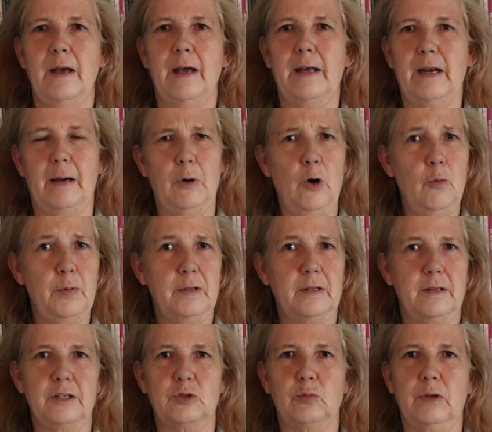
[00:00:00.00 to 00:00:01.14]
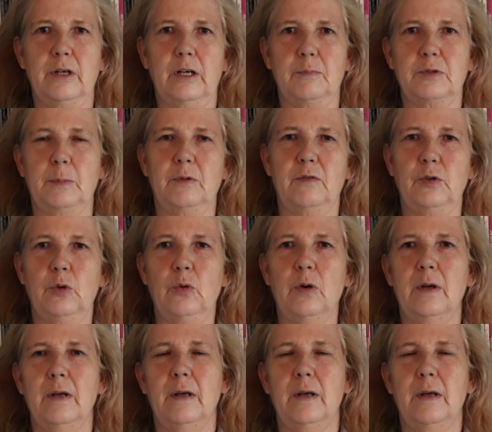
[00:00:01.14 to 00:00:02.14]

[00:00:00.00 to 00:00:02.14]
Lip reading: and I'm hoping that this will help some of you